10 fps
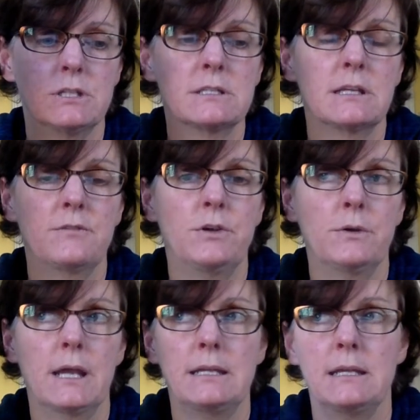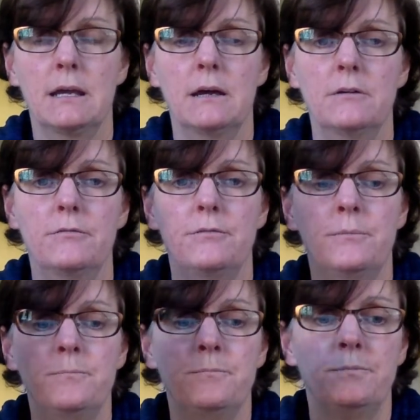just to give you an idea of
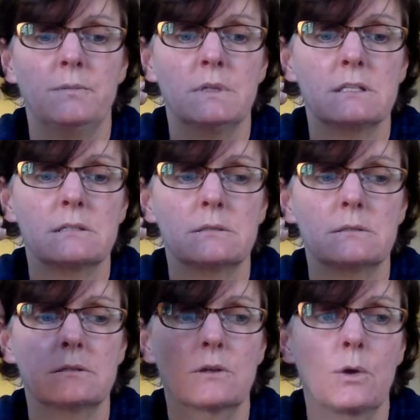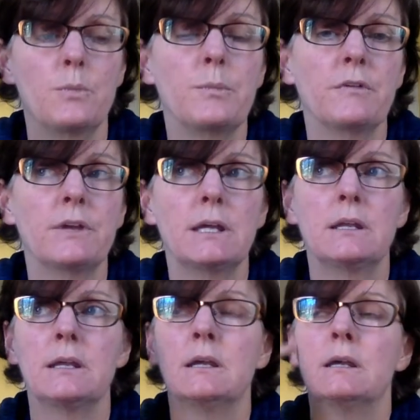the scope of it.